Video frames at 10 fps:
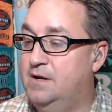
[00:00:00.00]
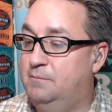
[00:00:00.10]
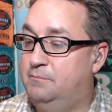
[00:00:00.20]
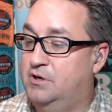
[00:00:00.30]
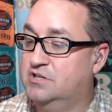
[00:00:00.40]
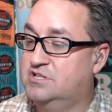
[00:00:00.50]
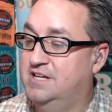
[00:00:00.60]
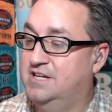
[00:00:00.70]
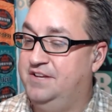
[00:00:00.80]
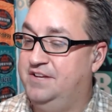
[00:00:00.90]
Personally,
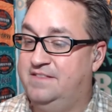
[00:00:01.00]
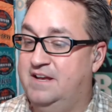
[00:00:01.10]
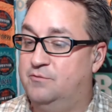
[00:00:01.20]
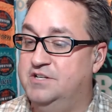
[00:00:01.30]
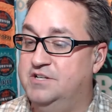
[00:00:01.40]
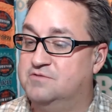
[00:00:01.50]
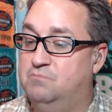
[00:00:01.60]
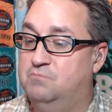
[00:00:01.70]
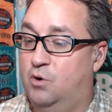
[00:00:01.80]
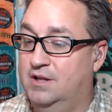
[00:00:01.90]
I think that Reed is
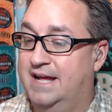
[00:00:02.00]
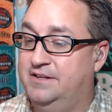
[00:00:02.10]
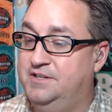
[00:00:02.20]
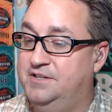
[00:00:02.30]
more likely to